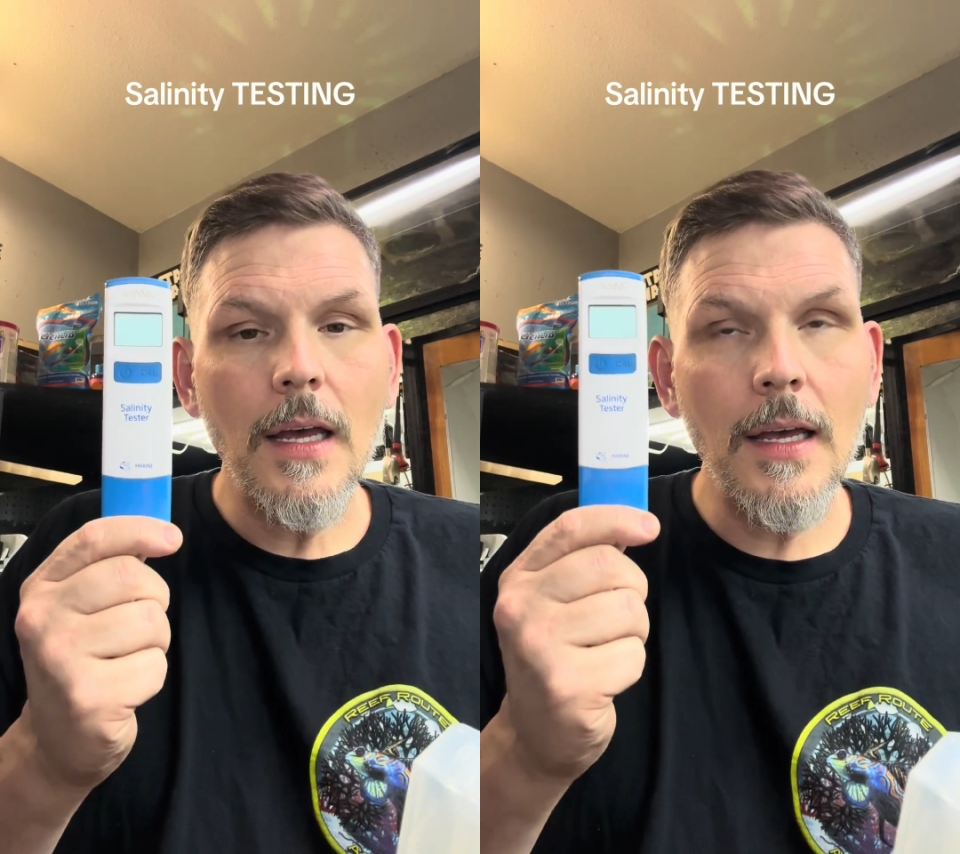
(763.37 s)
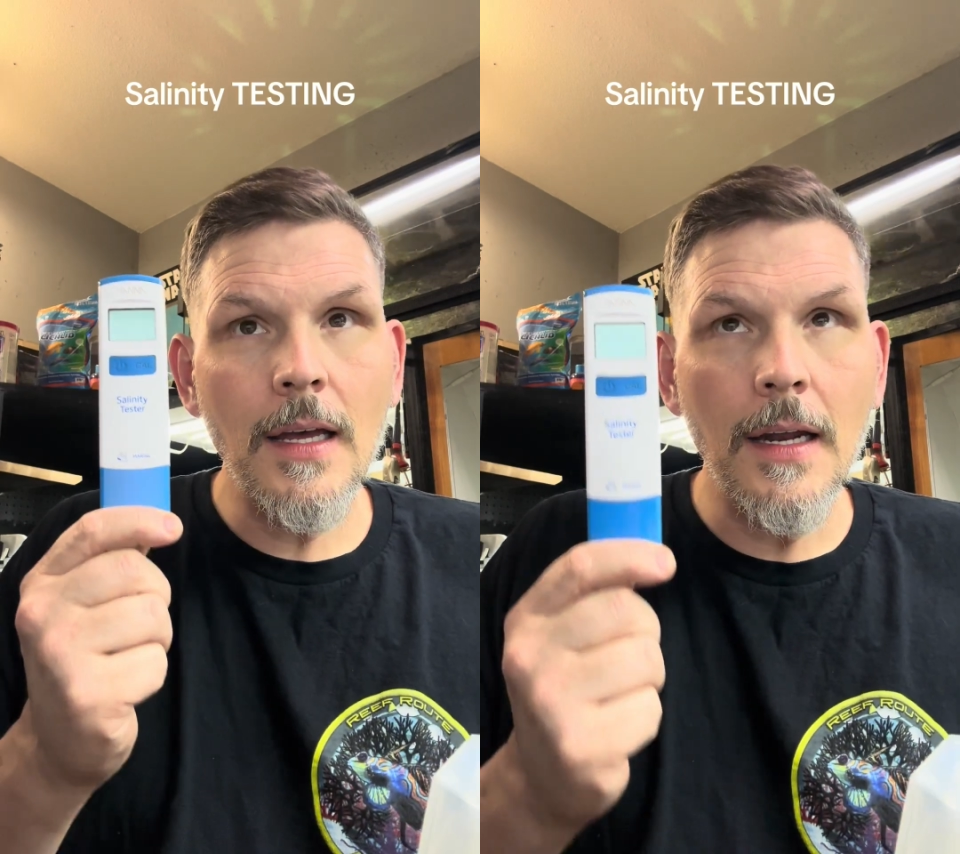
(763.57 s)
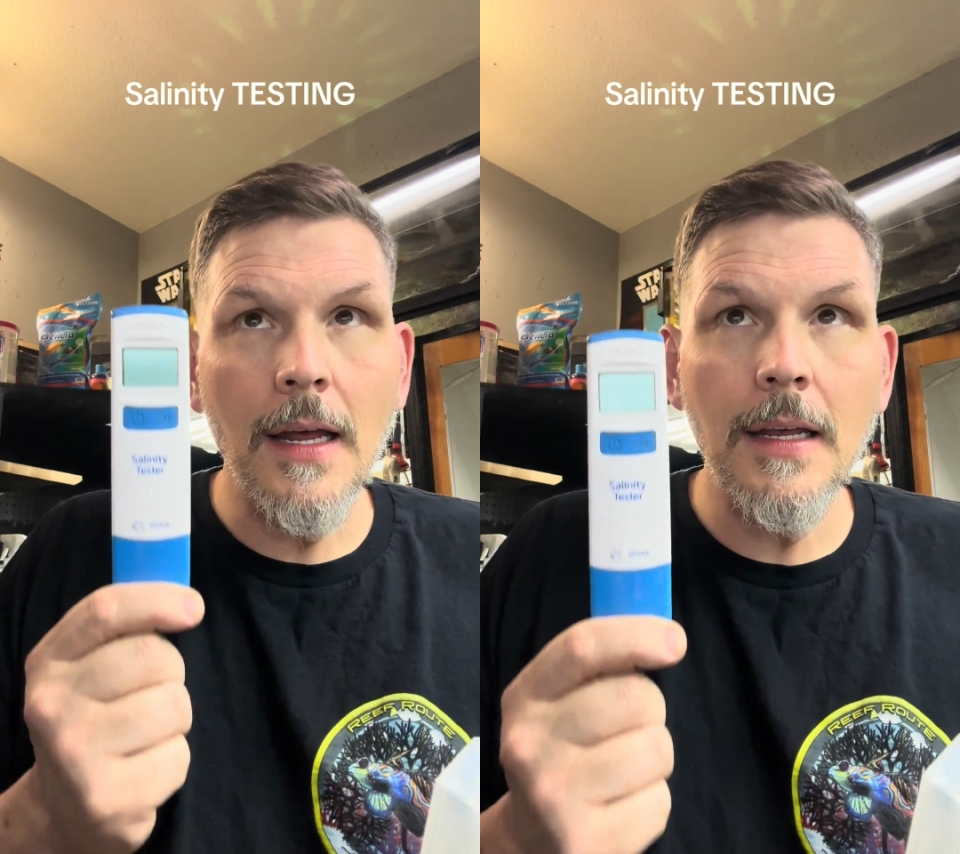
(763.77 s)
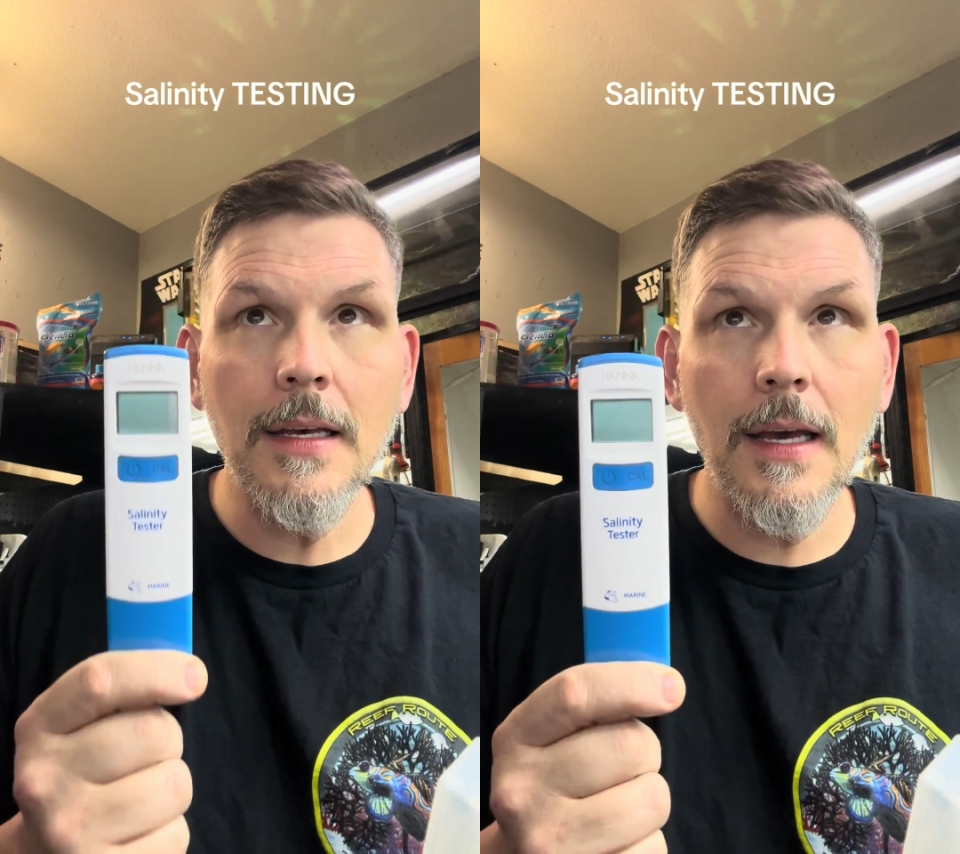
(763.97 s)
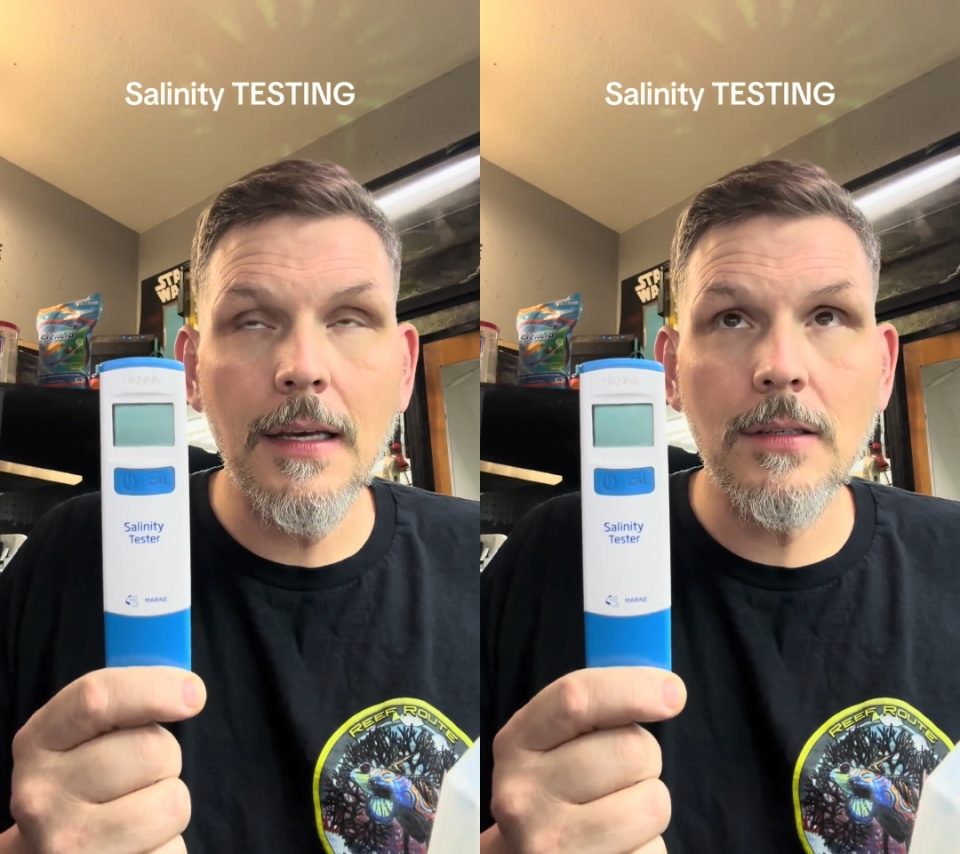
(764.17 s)
In any
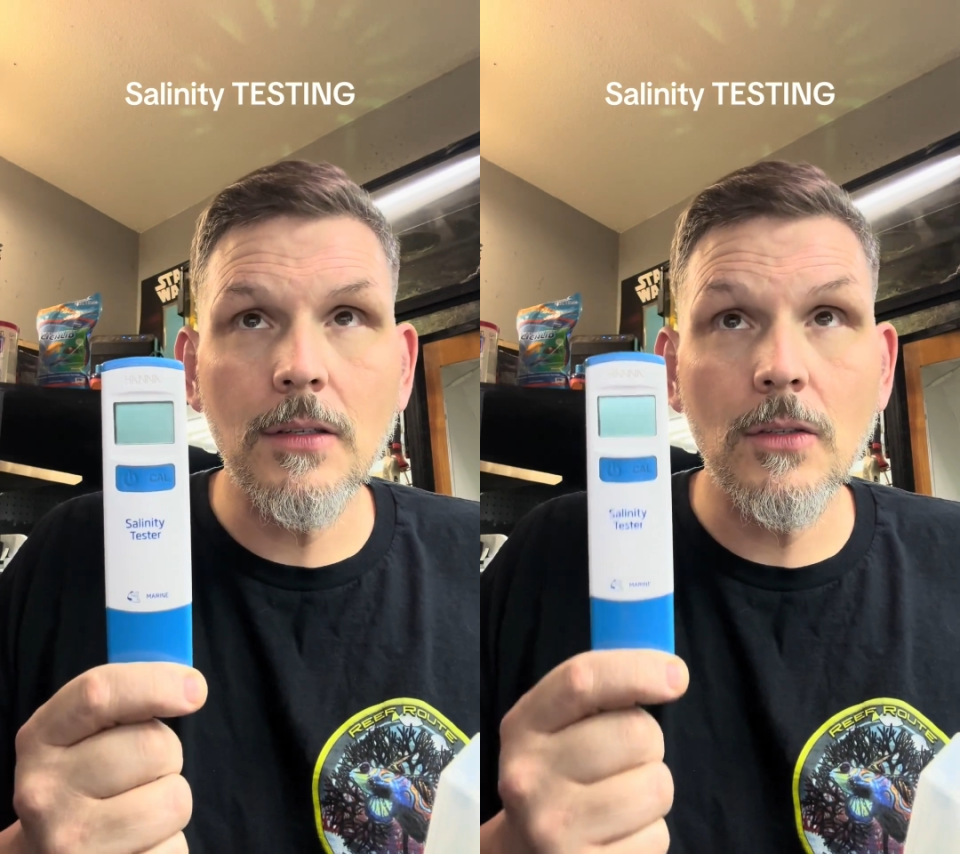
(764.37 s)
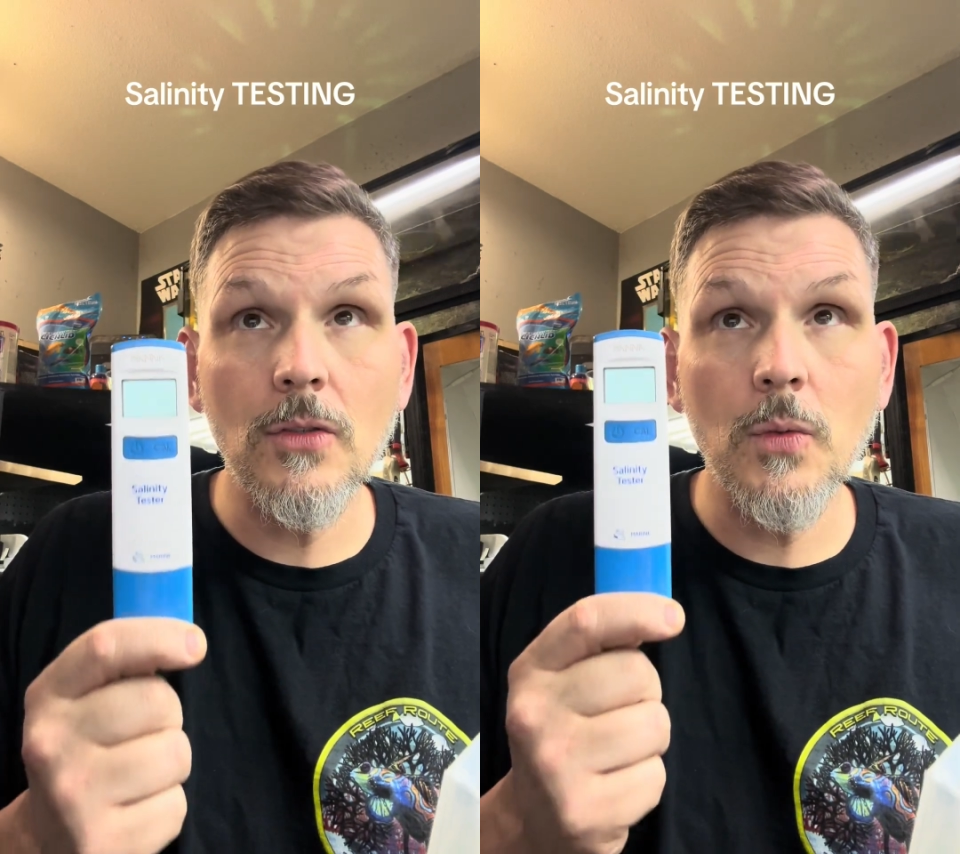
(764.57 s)
cases